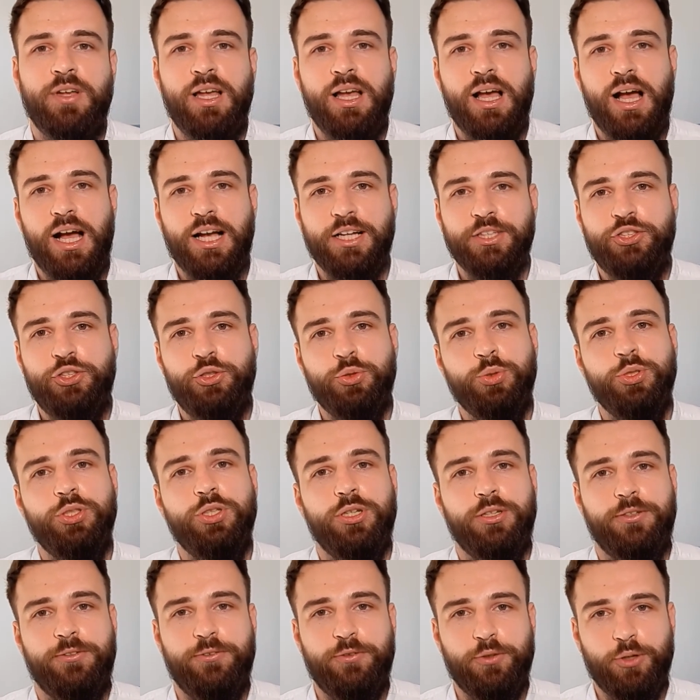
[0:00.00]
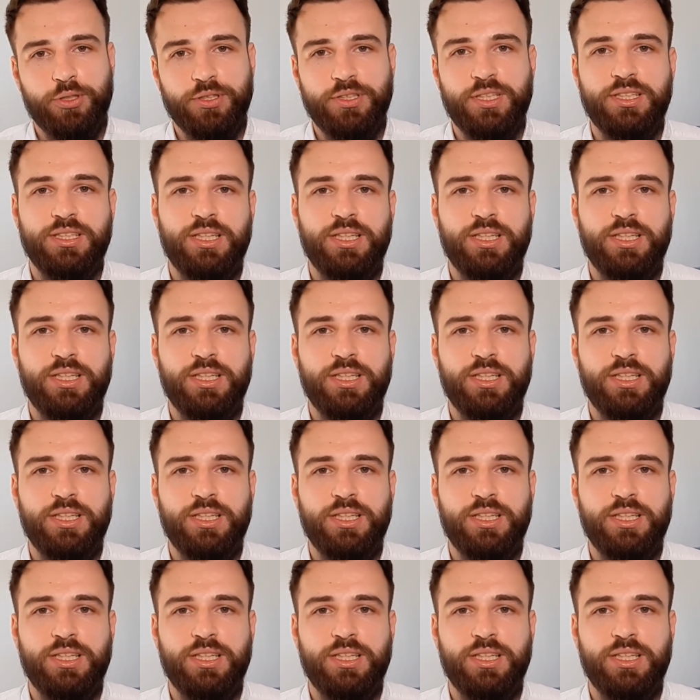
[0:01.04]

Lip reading: a junior front-end